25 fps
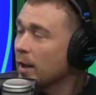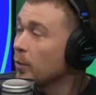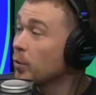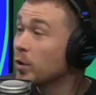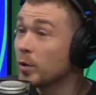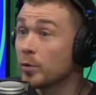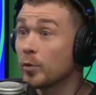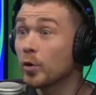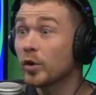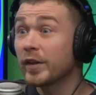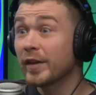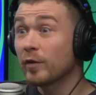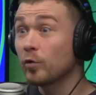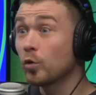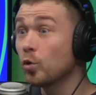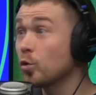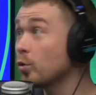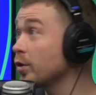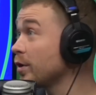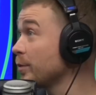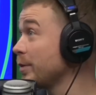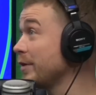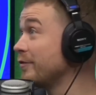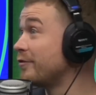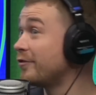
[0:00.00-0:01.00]
they all
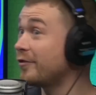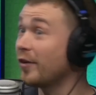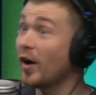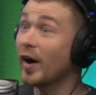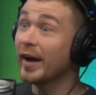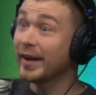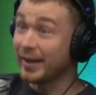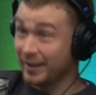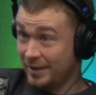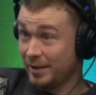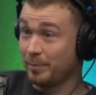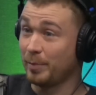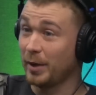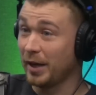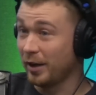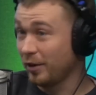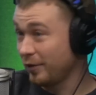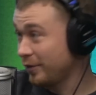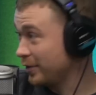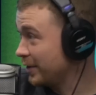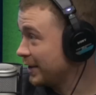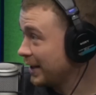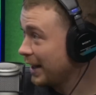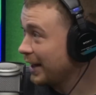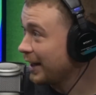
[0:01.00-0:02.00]
would have been fighting to play
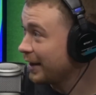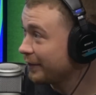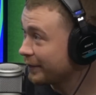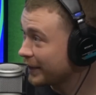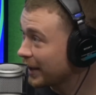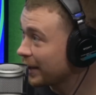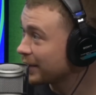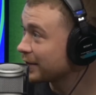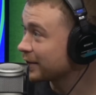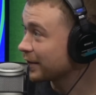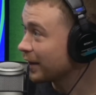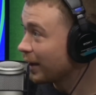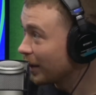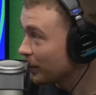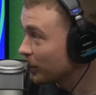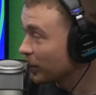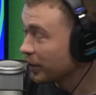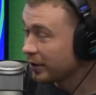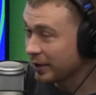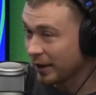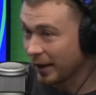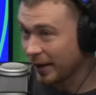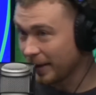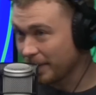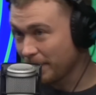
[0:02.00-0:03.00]
over on that left-hand side, wouldn't they?